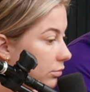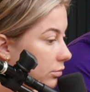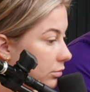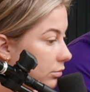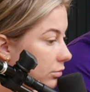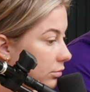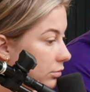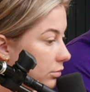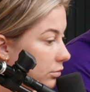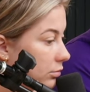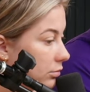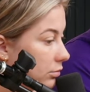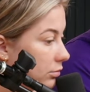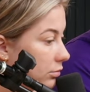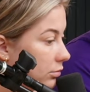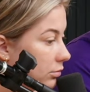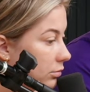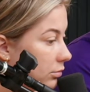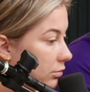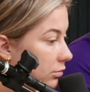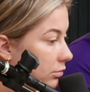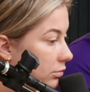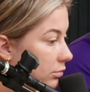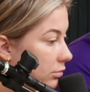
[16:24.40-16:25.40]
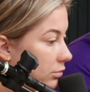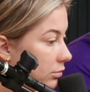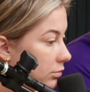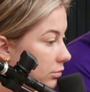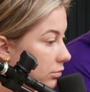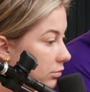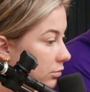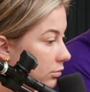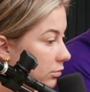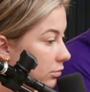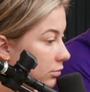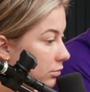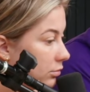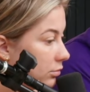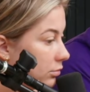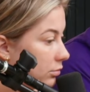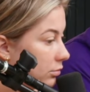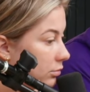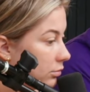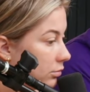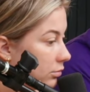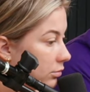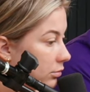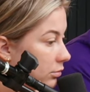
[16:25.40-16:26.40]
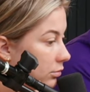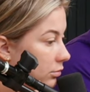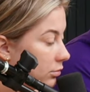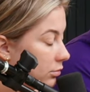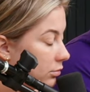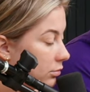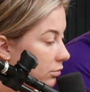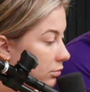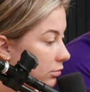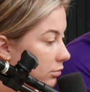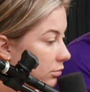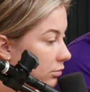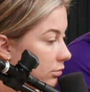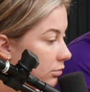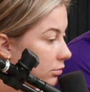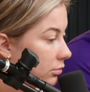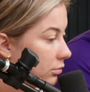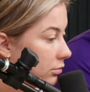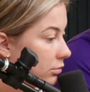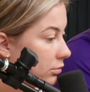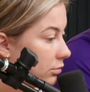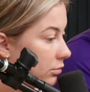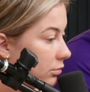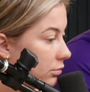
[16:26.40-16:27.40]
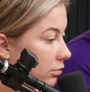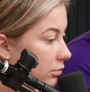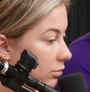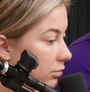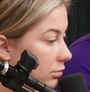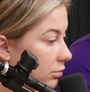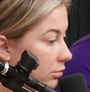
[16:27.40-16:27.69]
[no speech]